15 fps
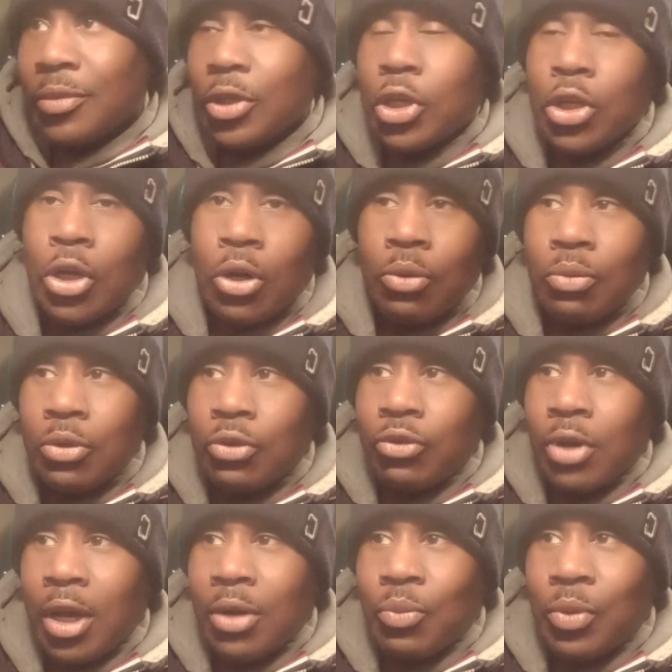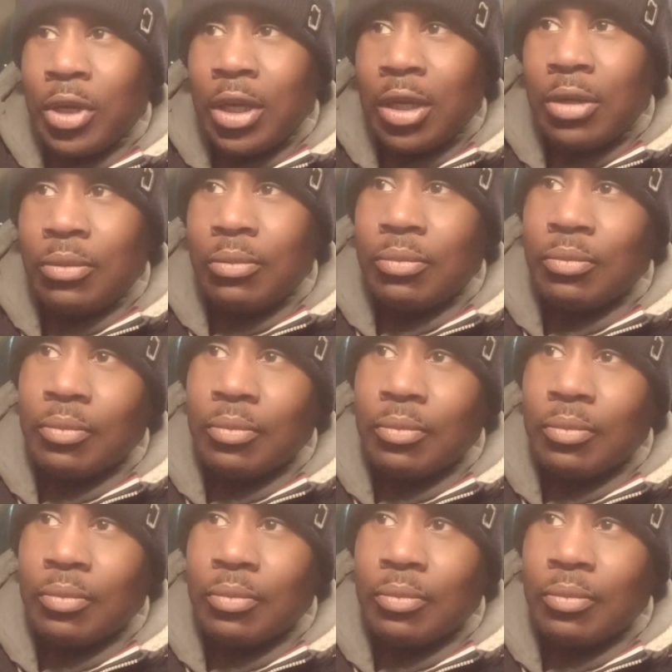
You know, you try to win.